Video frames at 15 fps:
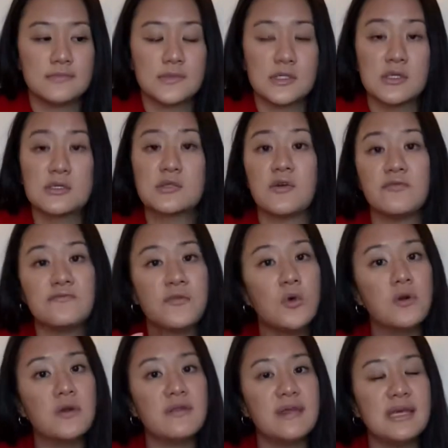So
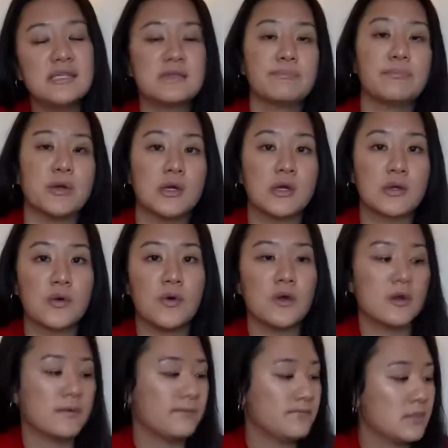4 of these per
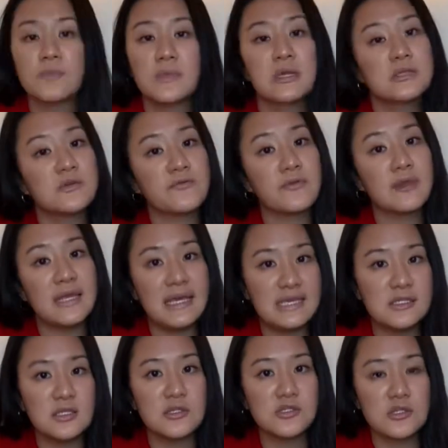chord. So for the
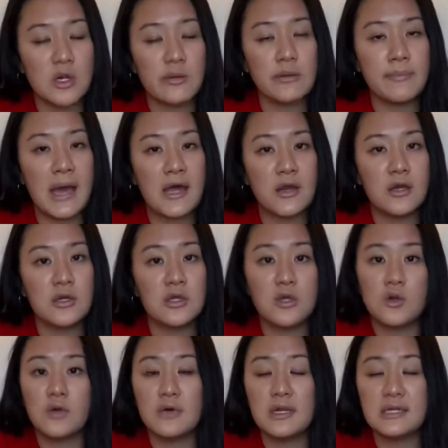easier strumming pattern, you
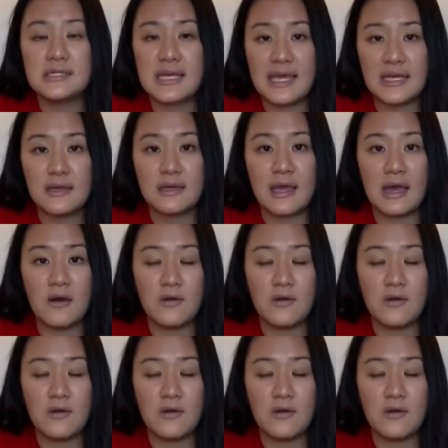don't need to take account